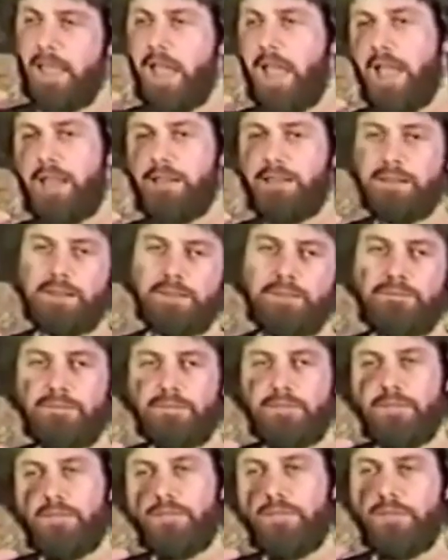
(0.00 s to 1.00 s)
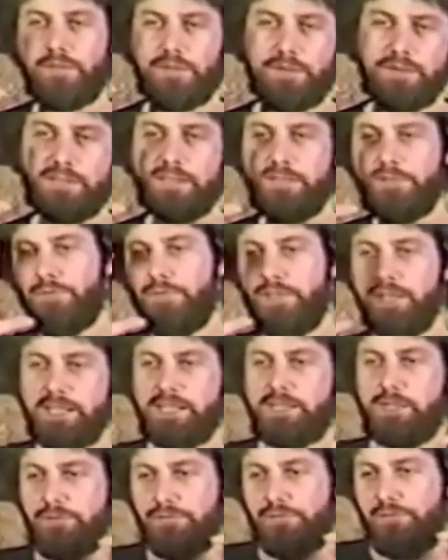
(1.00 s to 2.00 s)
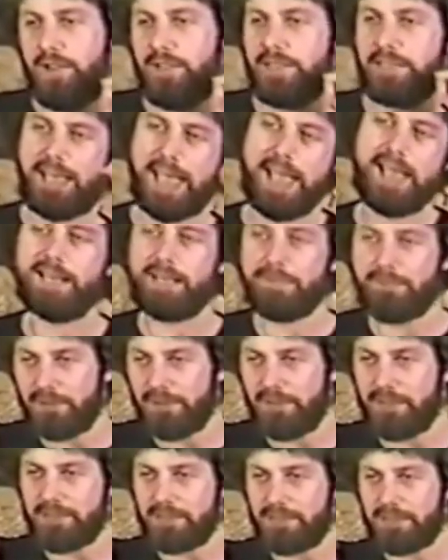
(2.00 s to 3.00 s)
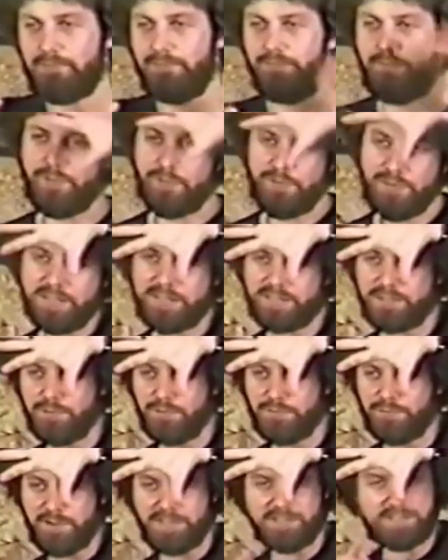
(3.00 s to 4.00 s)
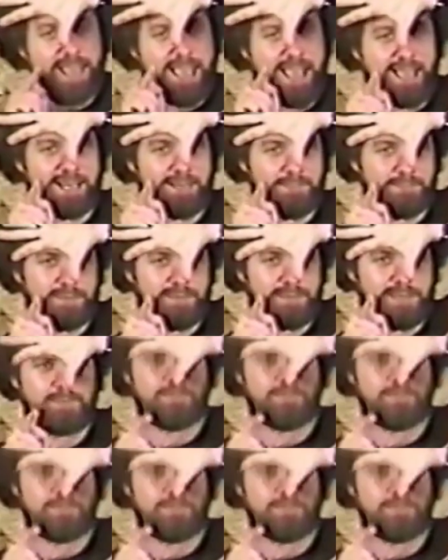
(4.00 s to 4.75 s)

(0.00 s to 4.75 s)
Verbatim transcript: and there's either these two friends ganging up on this, or this two friends ganging up on